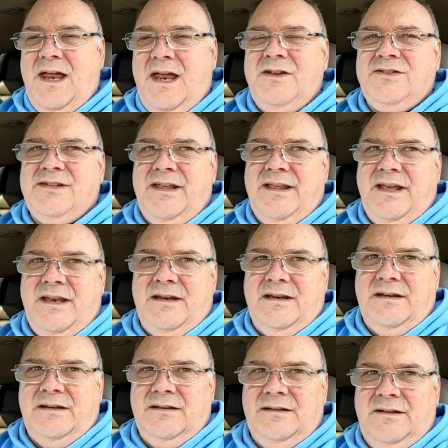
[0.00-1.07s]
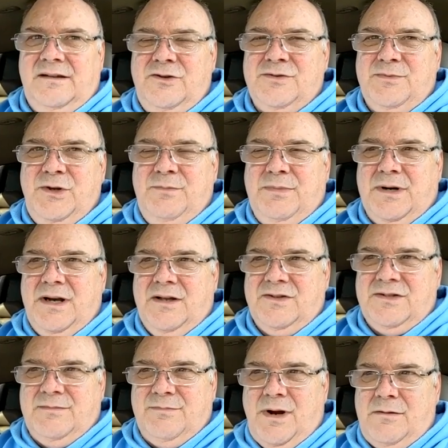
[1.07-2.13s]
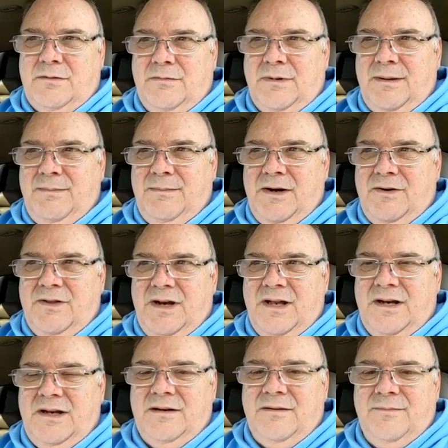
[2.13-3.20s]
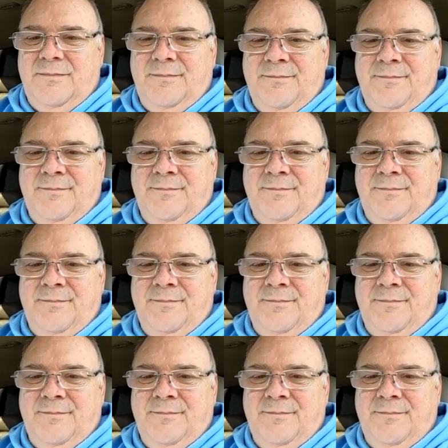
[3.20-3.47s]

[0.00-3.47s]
How do you say that? You pronounced it probably better than I did.